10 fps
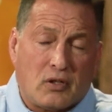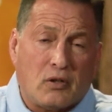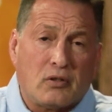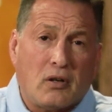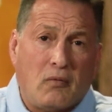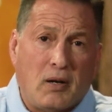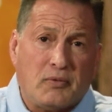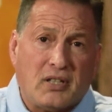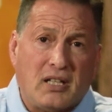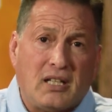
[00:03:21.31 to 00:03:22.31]
go to our
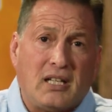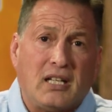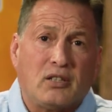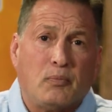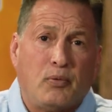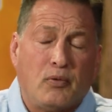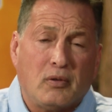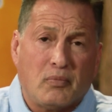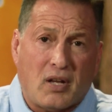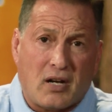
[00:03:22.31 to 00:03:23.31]
website and get the
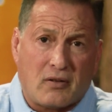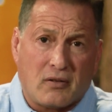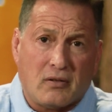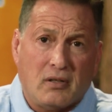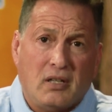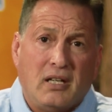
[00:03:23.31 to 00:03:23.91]
porn blocker